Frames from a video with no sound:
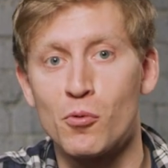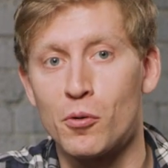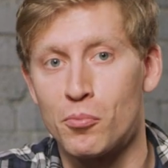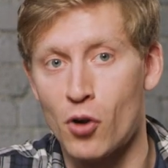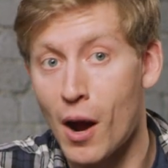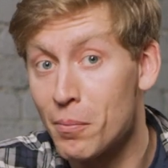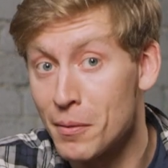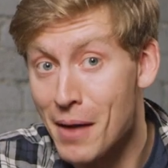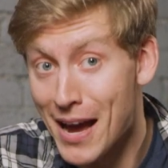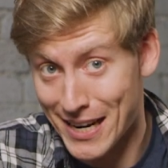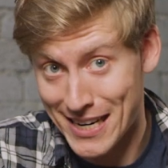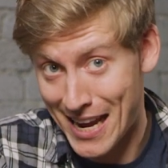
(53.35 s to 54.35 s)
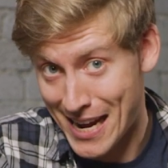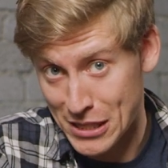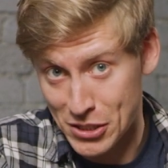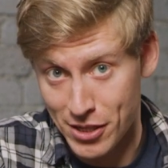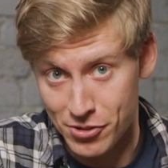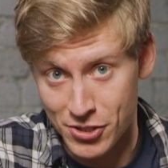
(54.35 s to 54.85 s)
more problematic
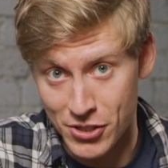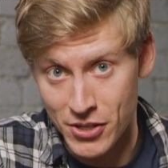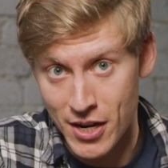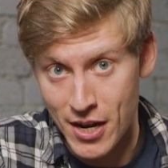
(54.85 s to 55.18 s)
ancestor,